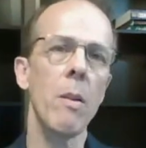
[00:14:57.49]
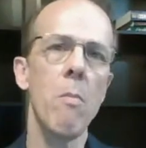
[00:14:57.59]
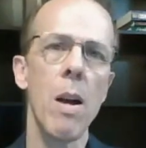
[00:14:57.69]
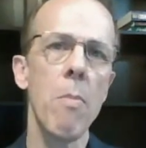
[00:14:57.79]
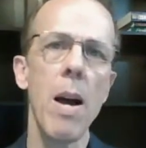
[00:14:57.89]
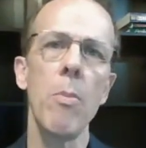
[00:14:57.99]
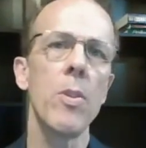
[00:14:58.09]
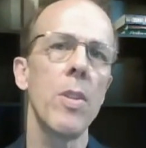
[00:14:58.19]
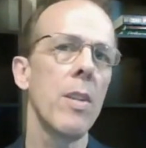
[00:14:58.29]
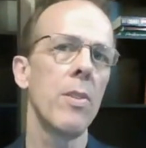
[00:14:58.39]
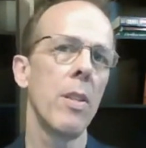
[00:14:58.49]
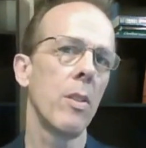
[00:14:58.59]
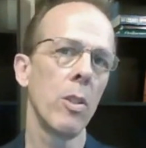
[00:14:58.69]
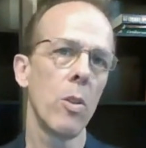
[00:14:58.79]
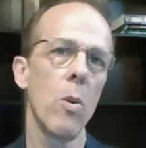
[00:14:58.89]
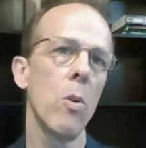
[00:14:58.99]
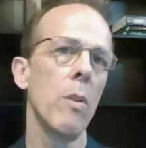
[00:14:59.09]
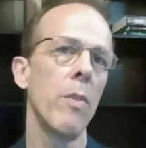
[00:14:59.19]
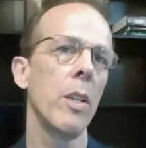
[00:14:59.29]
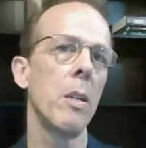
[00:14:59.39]
My Bible says that the goal
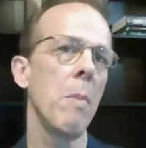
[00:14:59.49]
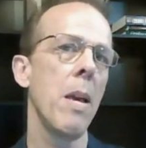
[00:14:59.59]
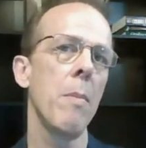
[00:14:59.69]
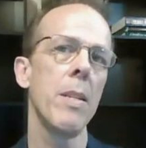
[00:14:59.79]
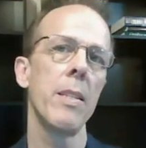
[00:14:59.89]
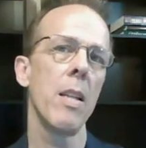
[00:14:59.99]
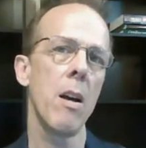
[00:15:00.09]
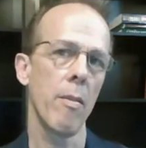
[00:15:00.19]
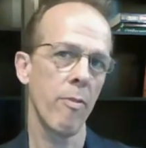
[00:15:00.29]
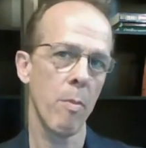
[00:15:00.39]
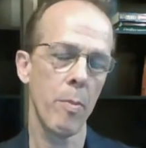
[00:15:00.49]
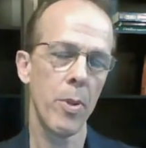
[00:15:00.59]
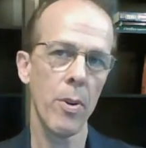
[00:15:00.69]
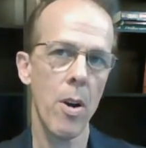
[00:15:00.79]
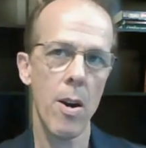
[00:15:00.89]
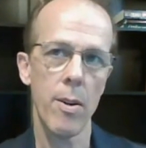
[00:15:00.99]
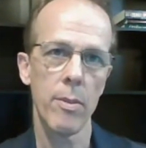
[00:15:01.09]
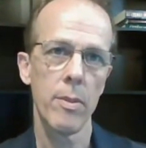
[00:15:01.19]
of the commandment is love from a pure heart.